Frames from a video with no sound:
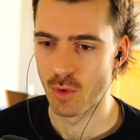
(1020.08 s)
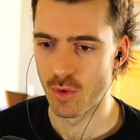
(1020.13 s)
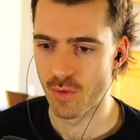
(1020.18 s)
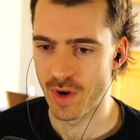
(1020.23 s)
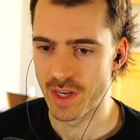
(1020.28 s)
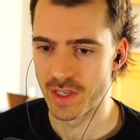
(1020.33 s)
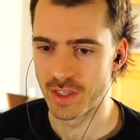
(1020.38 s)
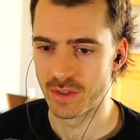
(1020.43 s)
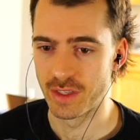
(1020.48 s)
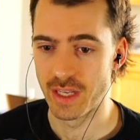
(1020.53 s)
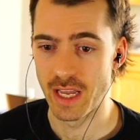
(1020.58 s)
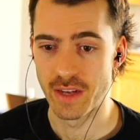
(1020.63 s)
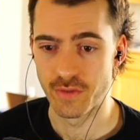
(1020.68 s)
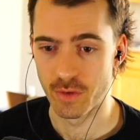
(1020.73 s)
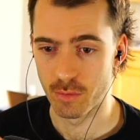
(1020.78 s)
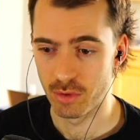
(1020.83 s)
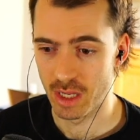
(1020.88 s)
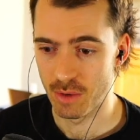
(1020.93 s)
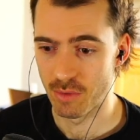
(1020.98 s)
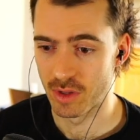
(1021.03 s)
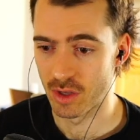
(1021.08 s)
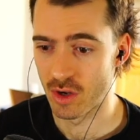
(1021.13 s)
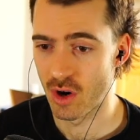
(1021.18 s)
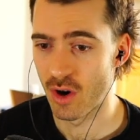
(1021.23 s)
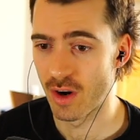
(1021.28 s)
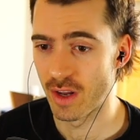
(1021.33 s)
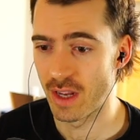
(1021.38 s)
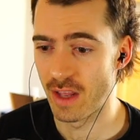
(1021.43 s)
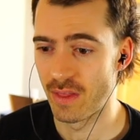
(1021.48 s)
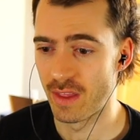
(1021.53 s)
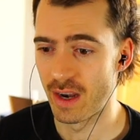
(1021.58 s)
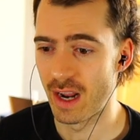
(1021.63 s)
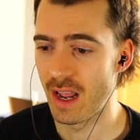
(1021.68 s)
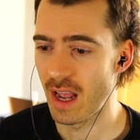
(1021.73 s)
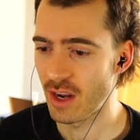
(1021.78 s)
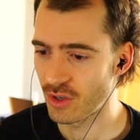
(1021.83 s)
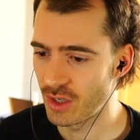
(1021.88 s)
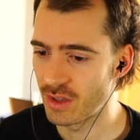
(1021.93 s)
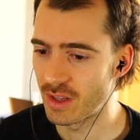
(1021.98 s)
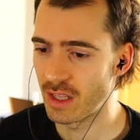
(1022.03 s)
recently after playing with the card again, that I
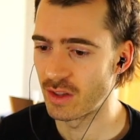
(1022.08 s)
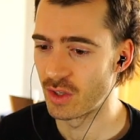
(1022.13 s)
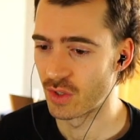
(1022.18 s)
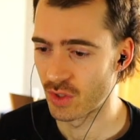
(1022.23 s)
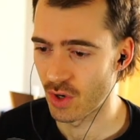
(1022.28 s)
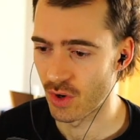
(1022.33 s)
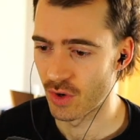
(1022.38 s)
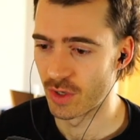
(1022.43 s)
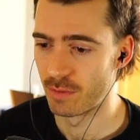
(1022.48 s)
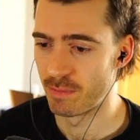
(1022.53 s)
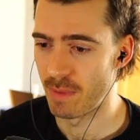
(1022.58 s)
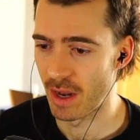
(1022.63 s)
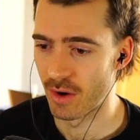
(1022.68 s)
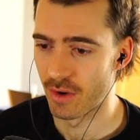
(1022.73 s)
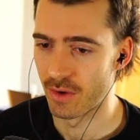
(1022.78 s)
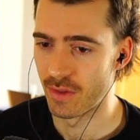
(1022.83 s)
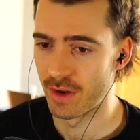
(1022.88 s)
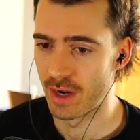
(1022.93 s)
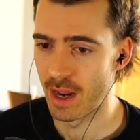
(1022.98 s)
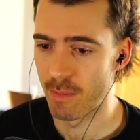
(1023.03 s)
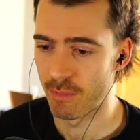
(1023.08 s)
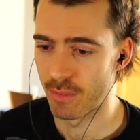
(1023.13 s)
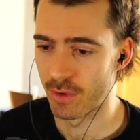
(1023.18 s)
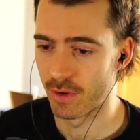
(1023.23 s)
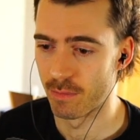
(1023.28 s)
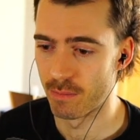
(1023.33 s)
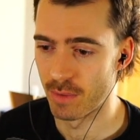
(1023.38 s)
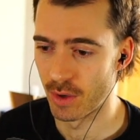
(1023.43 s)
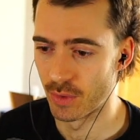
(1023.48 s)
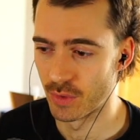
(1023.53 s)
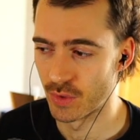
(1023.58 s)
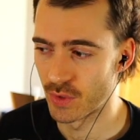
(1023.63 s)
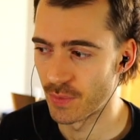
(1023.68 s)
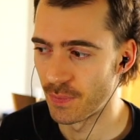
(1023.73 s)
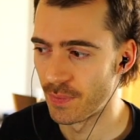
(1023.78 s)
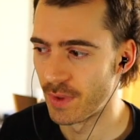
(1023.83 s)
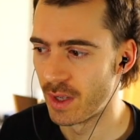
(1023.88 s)
actually think this card is better than Emperor of Bones.